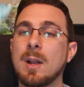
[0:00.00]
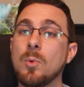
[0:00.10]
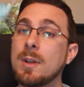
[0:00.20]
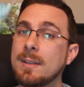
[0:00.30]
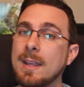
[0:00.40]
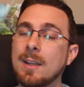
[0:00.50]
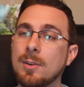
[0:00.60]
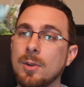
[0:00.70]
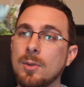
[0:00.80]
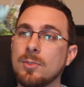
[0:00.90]
but I want to take a
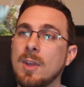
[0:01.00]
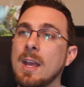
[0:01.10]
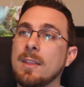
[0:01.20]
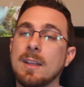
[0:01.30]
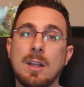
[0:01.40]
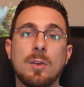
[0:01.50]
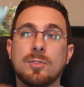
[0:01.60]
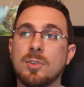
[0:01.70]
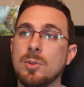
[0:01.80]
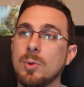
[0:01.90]
cruise that
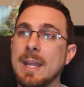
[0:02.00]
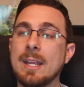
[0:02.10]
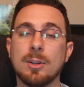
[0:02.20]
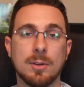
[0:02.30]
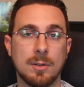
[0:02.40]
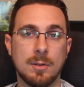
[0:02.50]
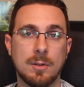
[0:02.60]
goes to here,